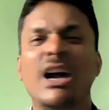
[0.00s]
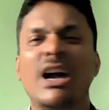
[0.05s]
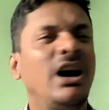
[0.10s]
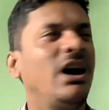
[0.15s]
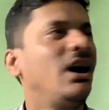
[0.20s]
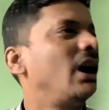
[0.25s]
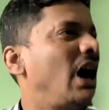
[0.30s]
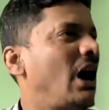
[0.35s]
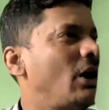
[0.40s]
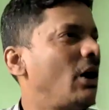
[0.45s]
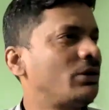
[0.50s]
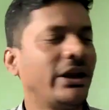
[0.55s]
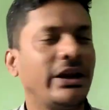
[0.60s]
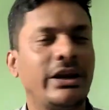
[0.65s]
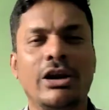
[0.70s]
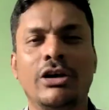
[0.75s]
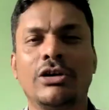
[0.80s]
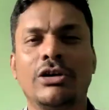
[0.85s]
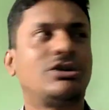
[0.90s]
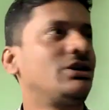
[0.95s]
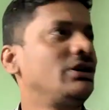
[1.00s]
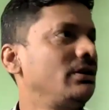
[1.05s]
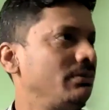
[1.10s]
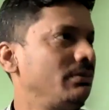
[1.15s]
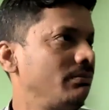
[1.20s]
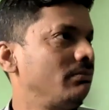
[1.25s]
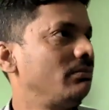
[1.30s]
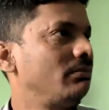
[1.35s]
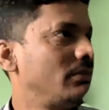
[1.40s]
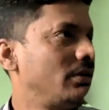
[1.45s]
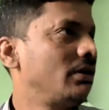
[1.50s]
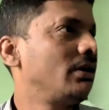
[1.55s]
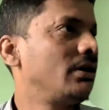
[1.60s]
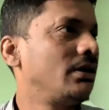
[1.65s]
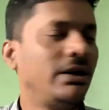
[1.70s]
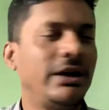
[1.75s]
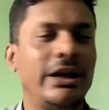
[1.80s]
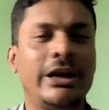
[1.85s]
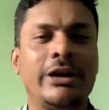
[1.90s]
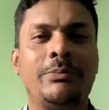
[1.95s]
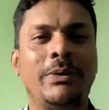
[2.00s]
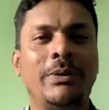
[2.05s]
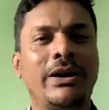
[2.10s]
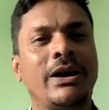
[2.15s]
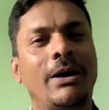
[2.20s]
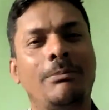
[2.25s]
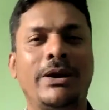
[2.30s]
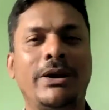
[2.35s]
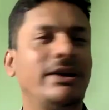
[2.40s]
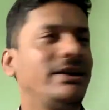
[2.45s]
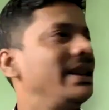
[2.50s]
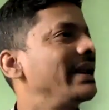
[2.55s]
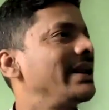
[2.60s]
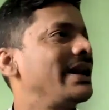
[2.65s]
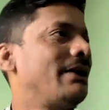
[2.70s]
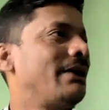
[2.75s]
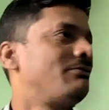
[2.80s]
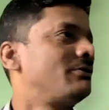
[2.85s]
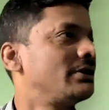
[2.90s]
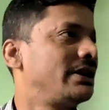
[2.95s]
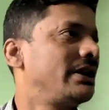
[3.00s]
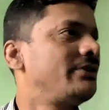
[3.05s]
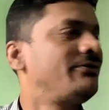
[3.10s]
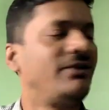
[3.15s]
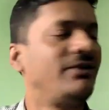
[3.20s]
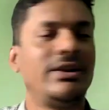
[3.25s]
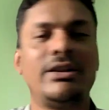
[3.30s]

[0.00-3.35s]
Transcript: I'll take care of you. Let me complete that after that.